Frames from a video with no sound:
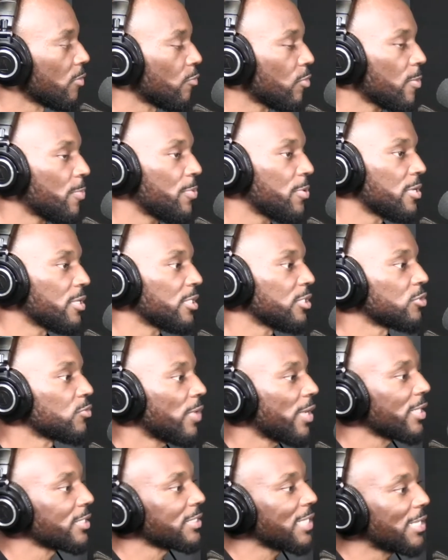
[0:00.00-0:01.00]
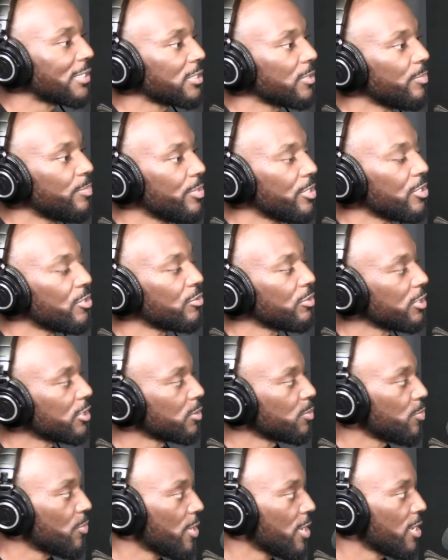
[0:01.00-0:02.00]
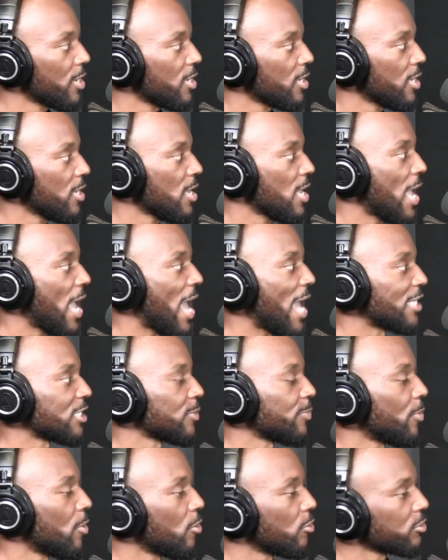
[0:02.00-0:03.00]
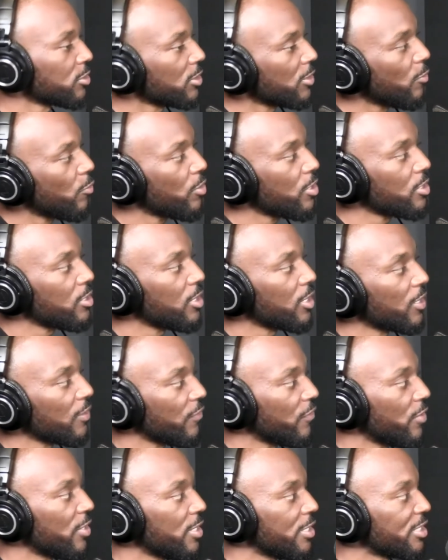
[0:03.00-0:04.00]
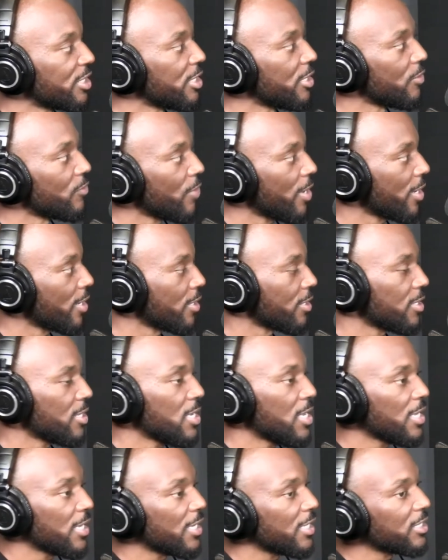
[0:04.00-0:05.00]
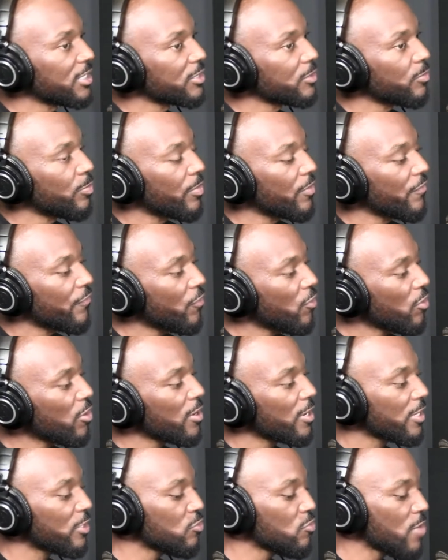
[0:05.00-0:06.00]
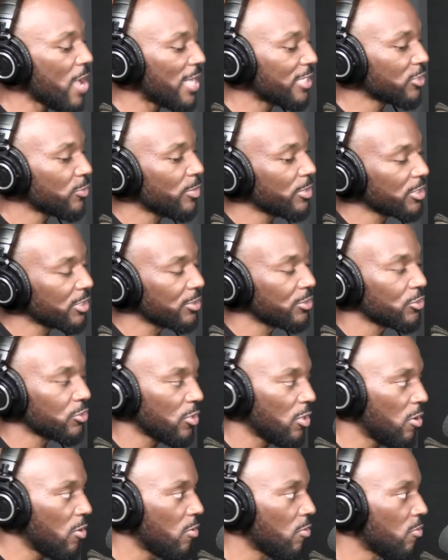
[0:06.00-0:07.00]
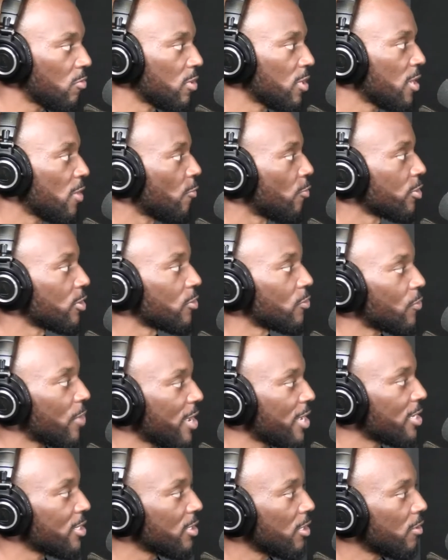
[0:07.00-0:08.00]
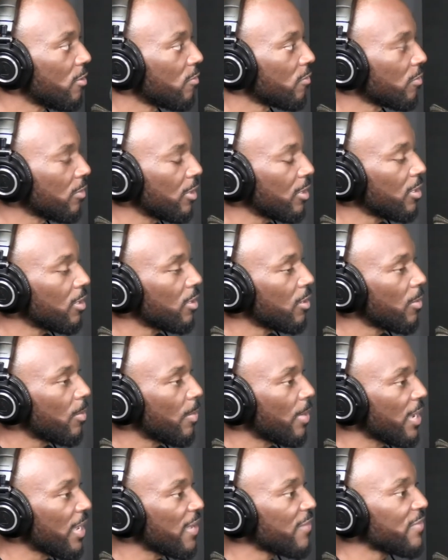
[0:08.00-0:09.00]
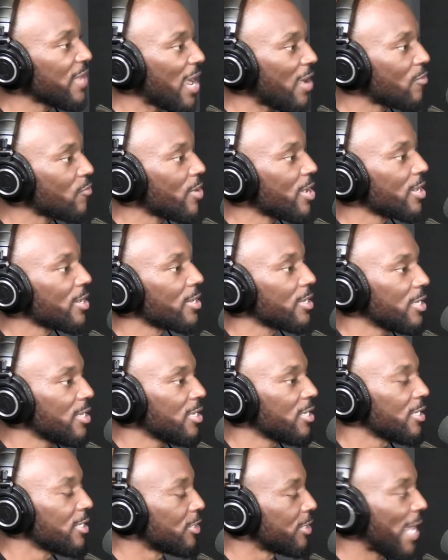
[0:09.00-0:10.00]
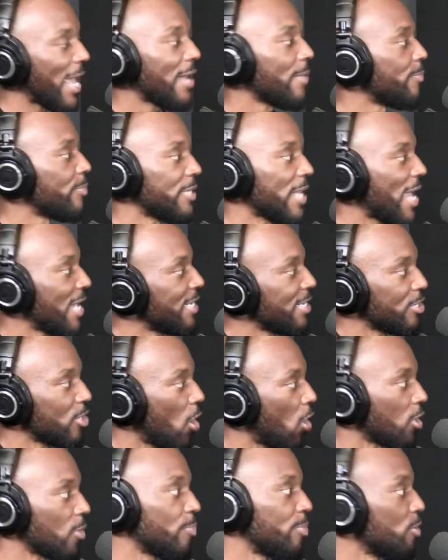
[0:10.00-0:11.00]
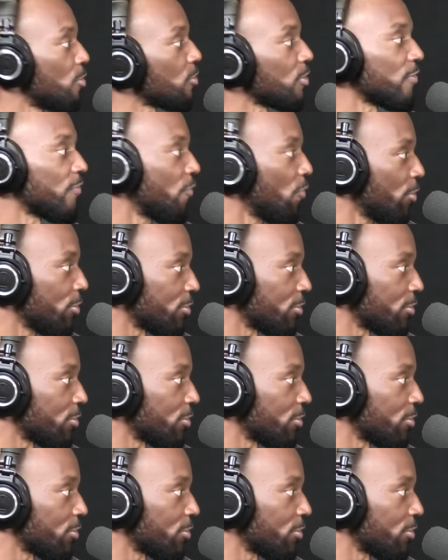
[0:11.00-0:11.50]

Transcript: We're putting these records out to build this brand, as opposed to we're looking for this hit record. Because before, you had so much control with the radio. If that record hit, that did all the building for you.